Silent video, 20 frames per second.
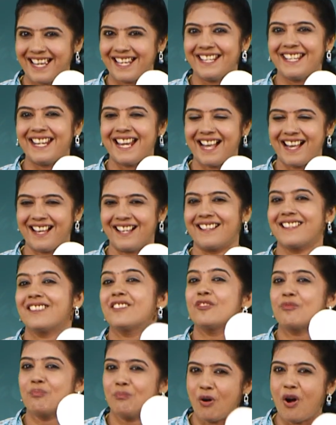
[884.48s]
yeah,
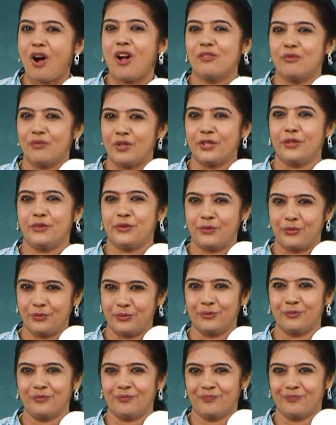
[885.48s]
small one
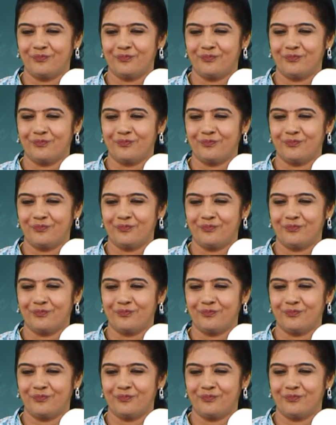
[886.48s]
too.